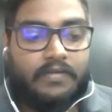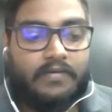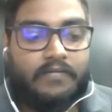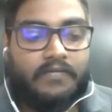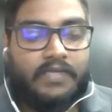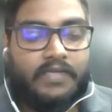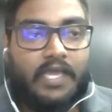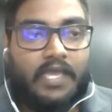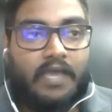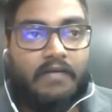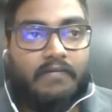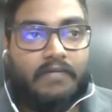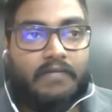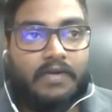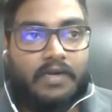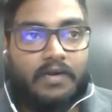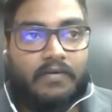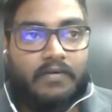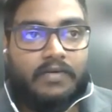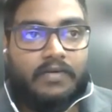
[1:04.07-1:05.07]
we have
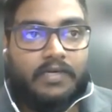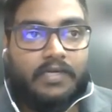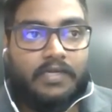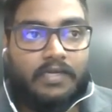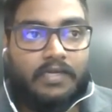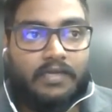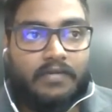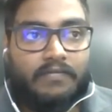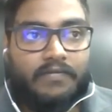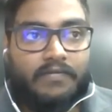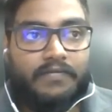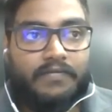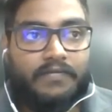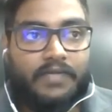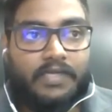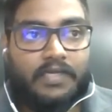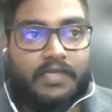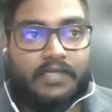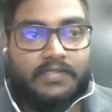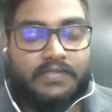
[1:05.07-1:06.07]
around
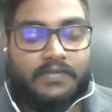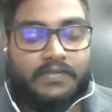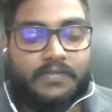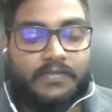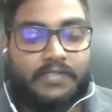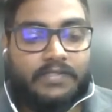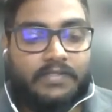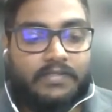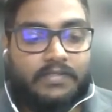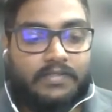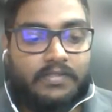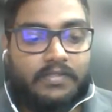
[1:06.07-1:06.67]
50 customers